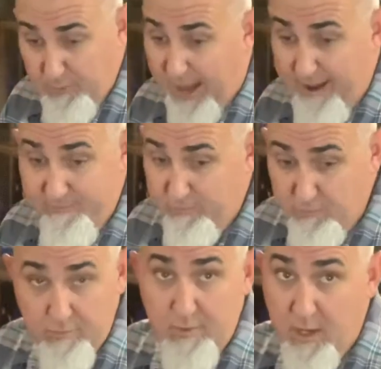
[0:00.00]
We have
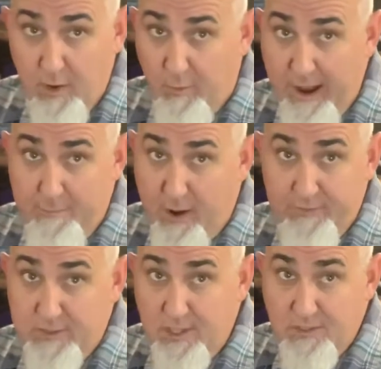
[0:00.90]
we have
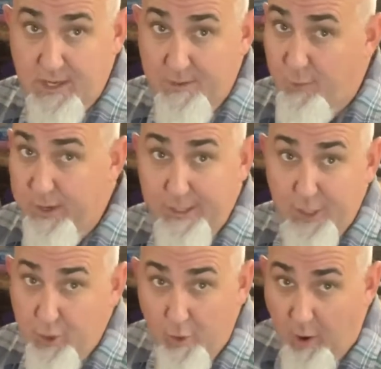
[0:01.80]
breakfast on Sunday morning, and
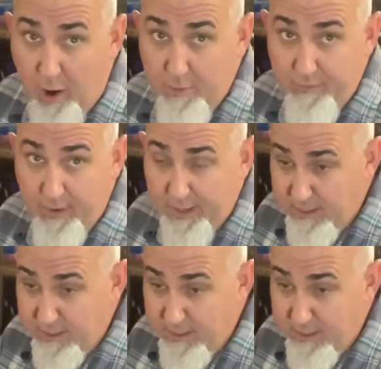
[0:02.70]
you go to Harbor Freight.